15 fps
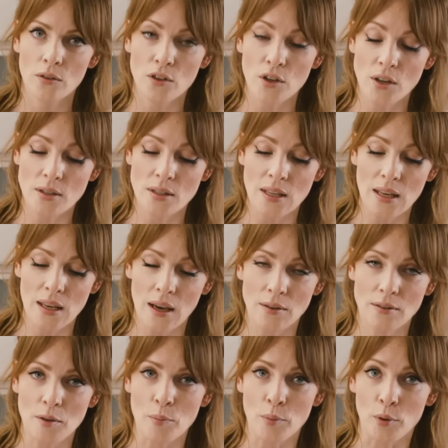So you can see how
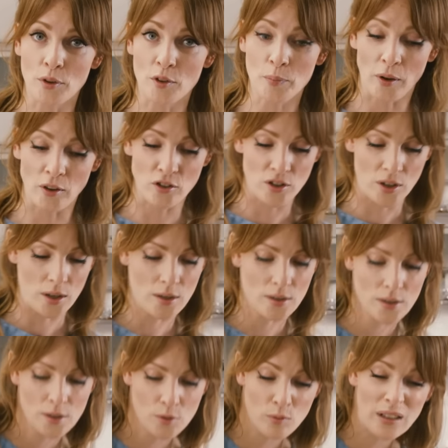simple the sponge
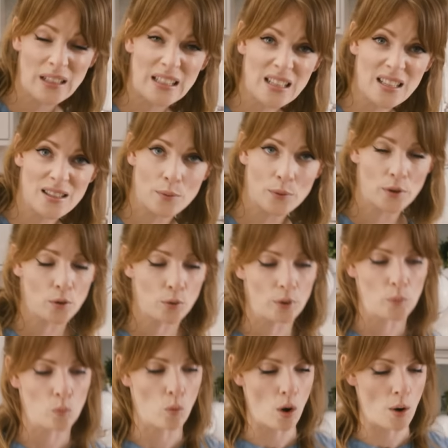is. It's really easy with an
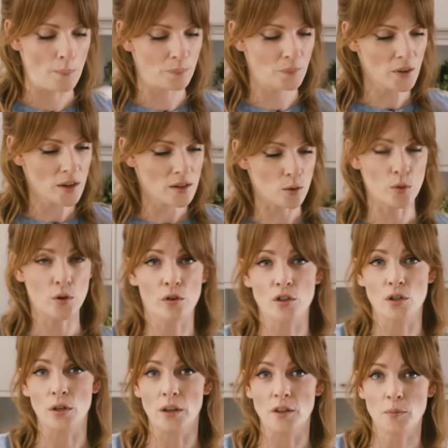all-in-one. So all you've got to
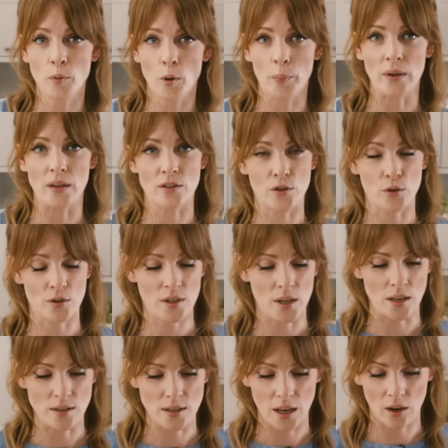do now is pop it into your
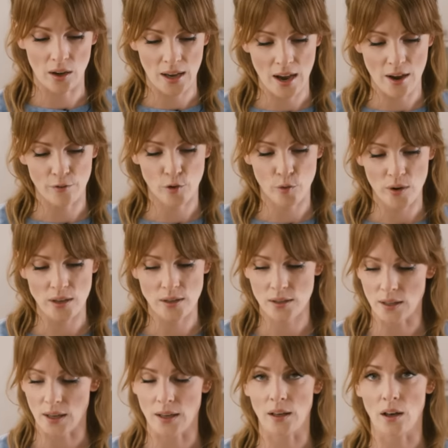tins, and I have greased
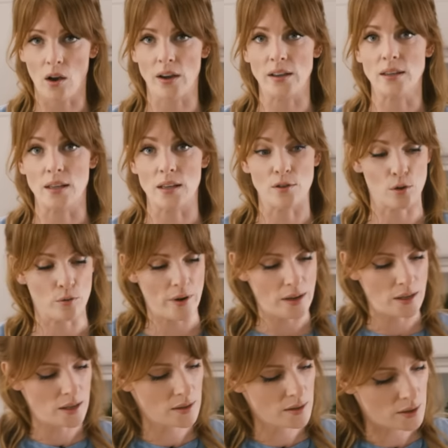and lined these
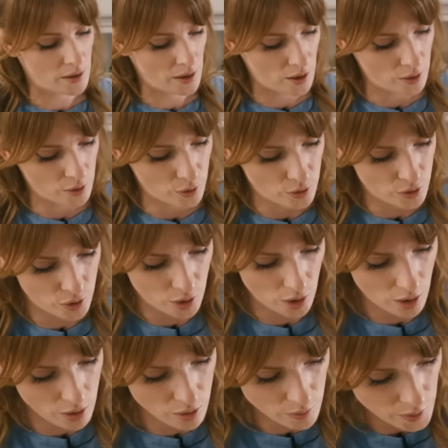already, so they are good to
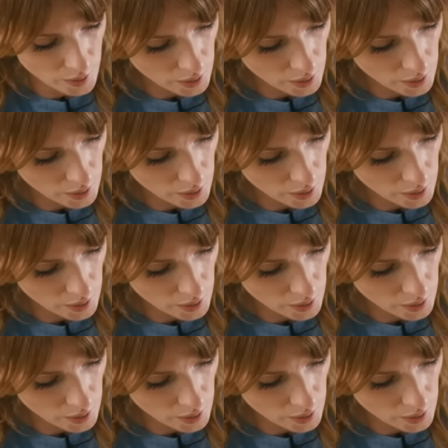go.